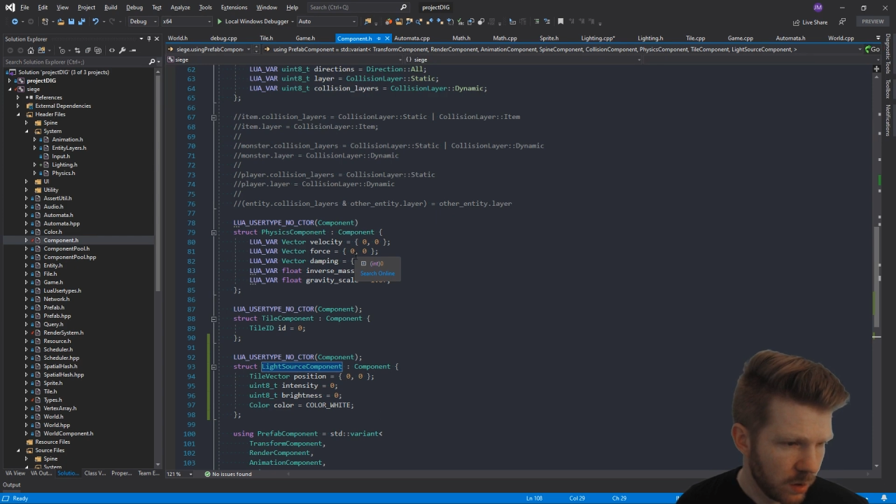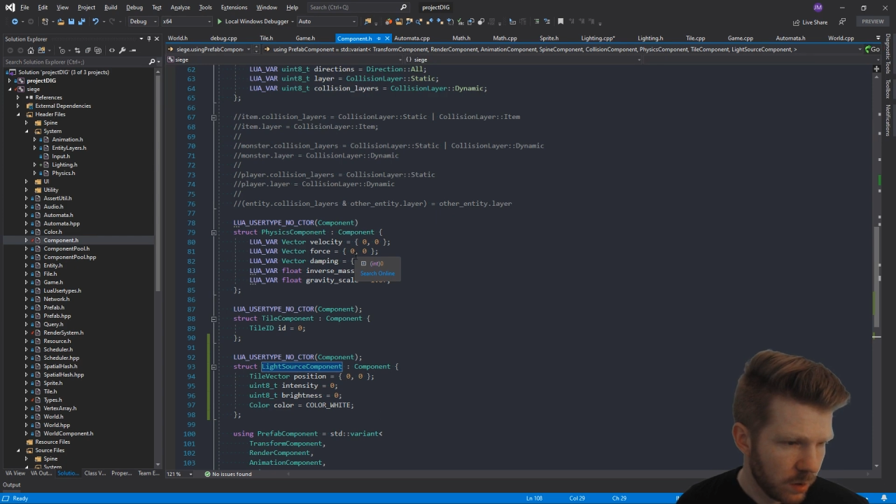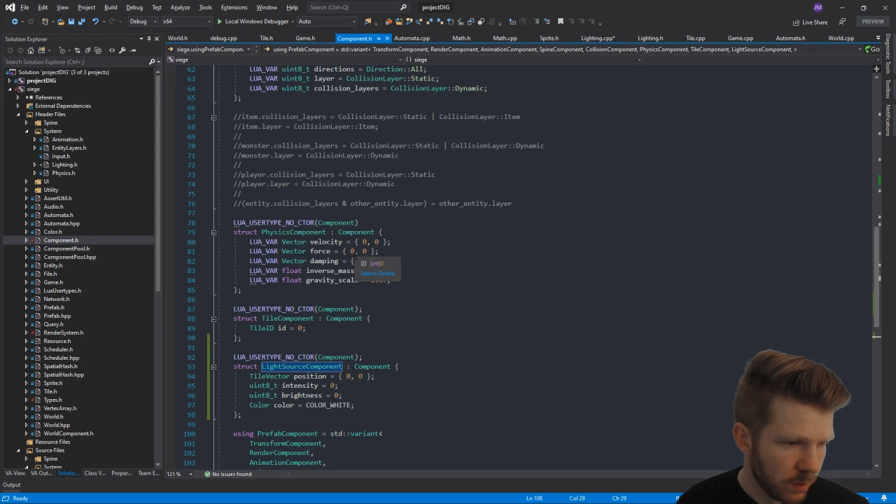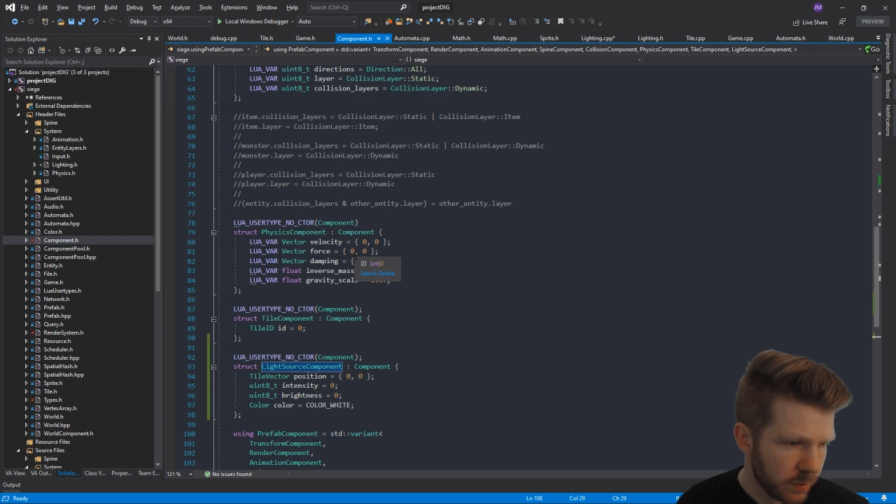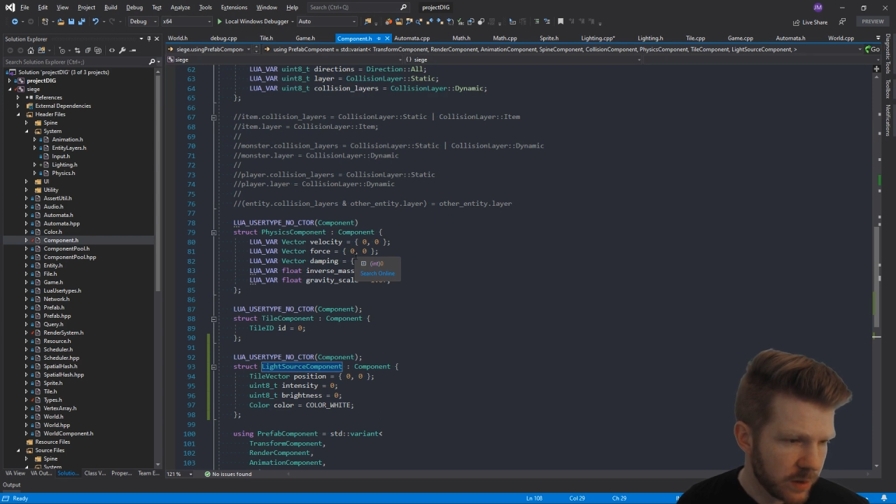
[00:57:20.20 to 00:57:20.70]

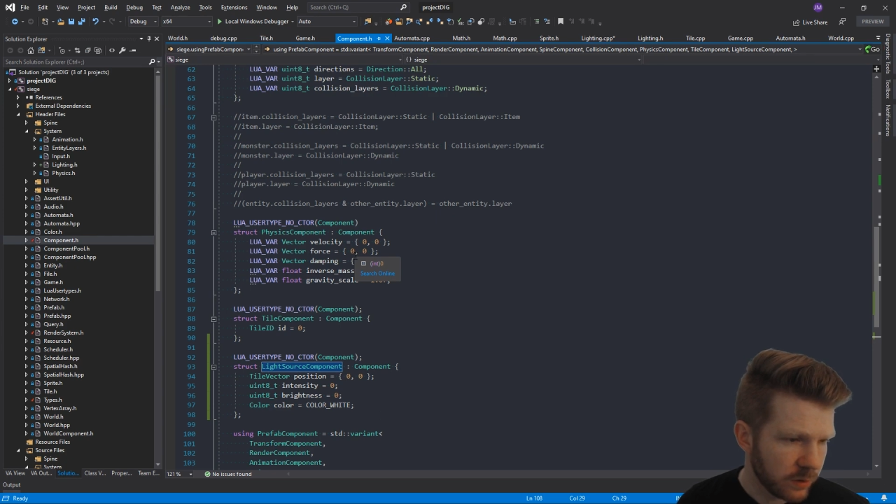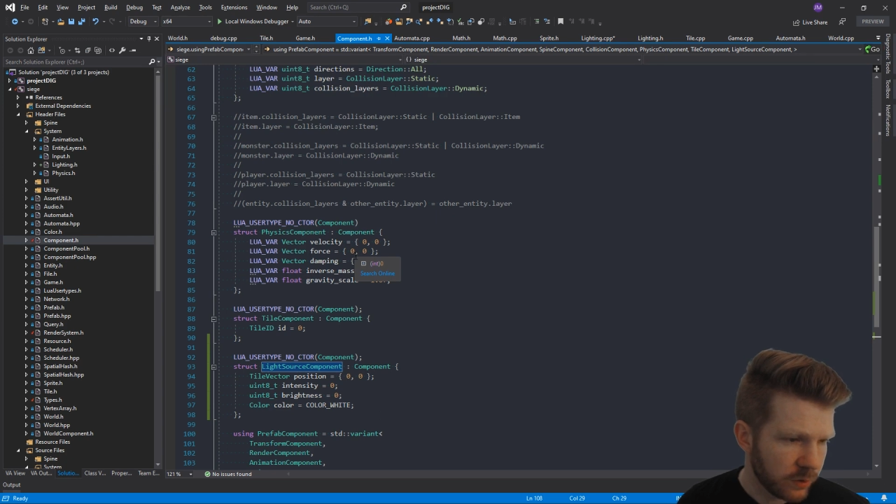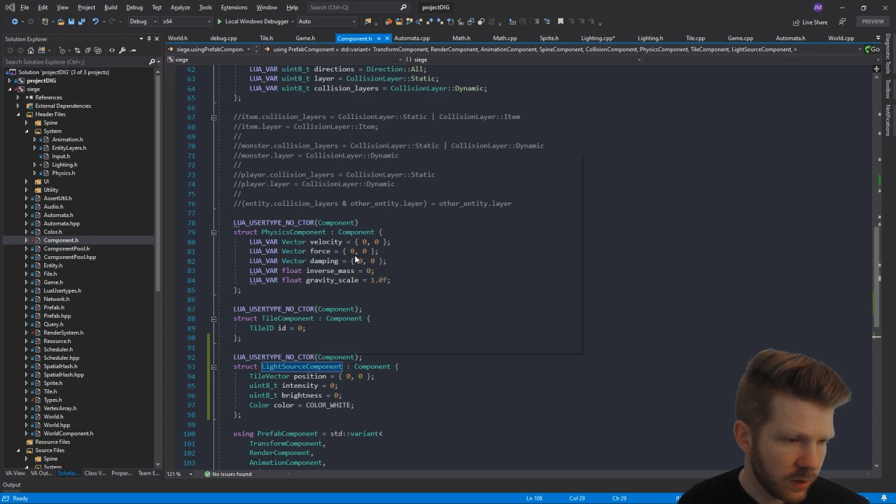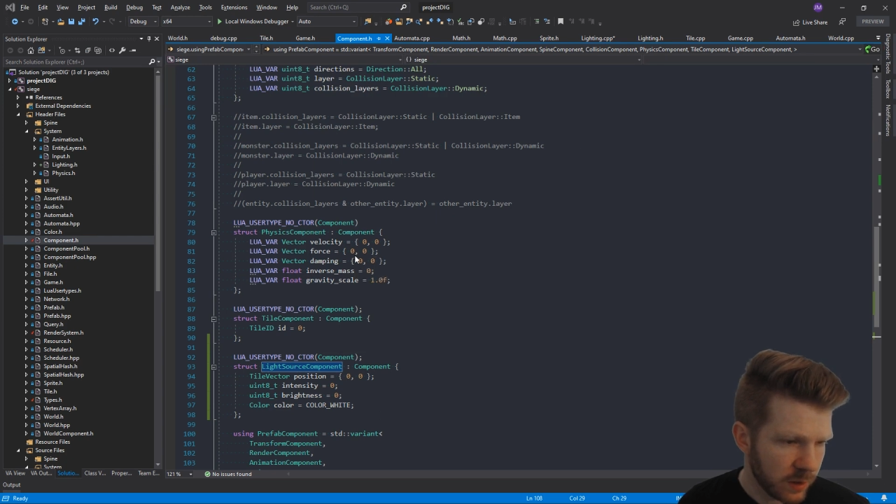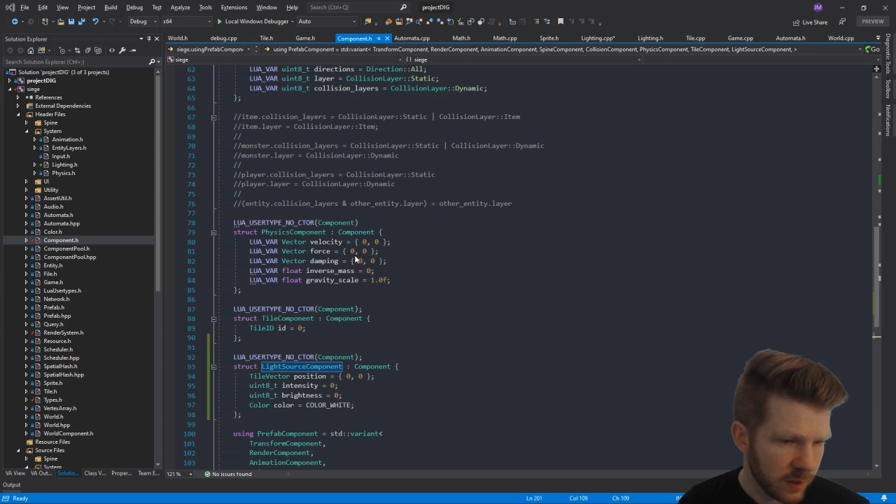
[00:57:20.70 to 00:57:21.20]

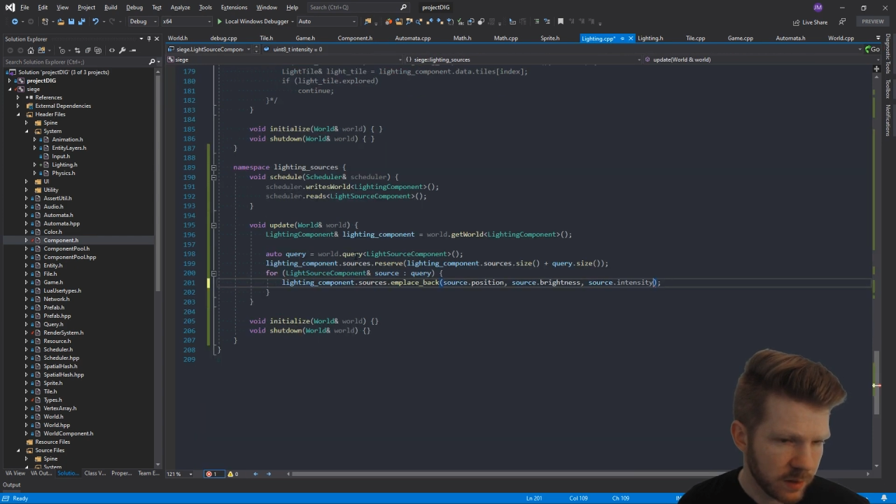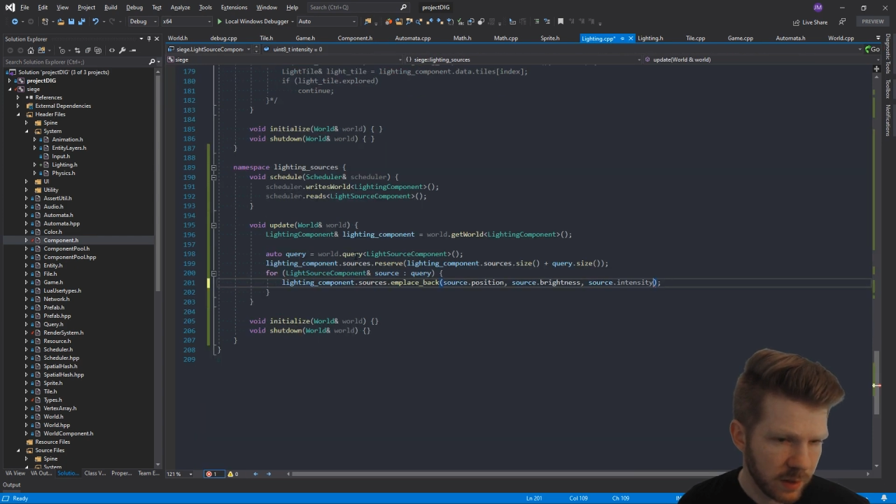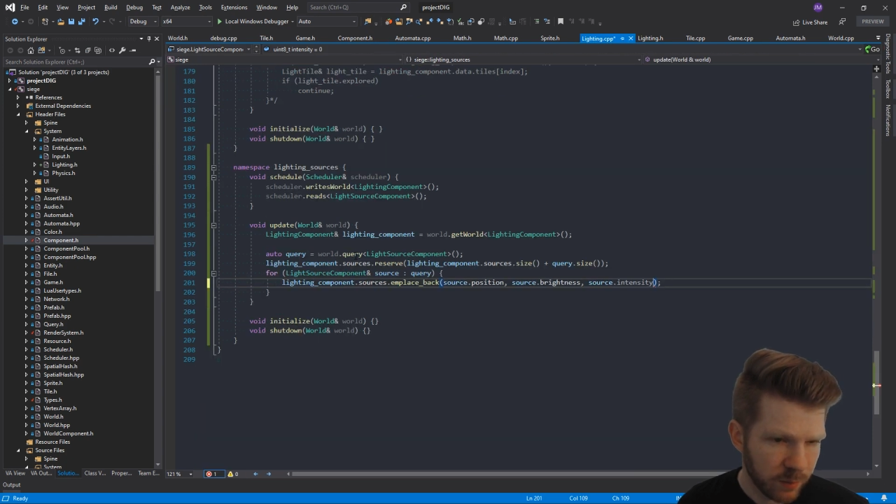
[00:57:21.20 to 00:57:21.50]
Position, intensity,